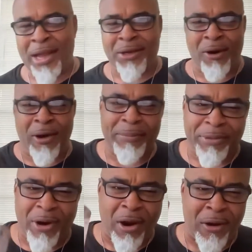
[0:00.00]
I call him
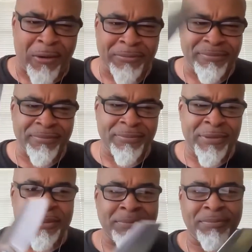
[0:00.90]
Carl.
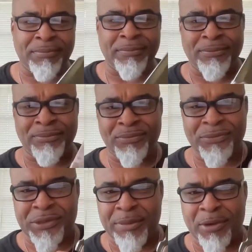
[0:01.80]

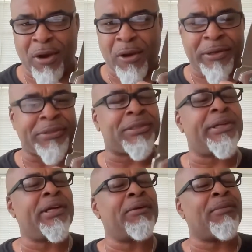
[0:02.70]
Mm. Some call it a
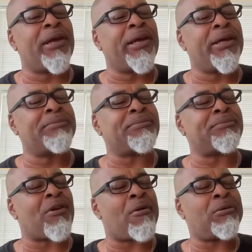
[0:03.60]
sling blade.
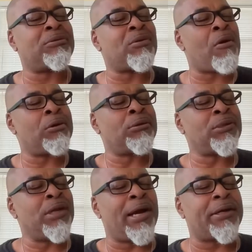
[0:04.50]

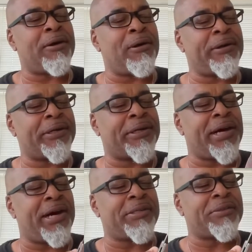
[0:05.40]
I call it a
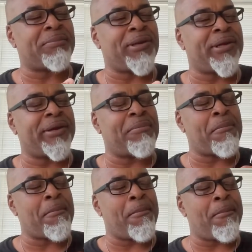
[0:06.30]
Kaiser blade.
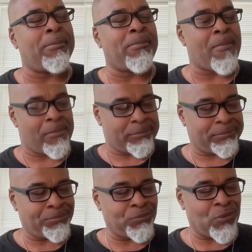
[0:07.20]
Mm -hmm.
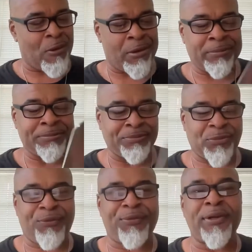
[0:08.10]

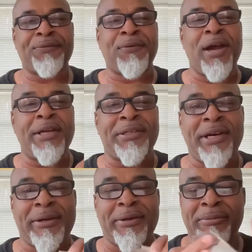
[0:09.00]
French fried
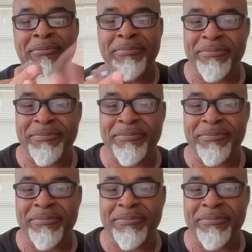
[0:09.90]
tater.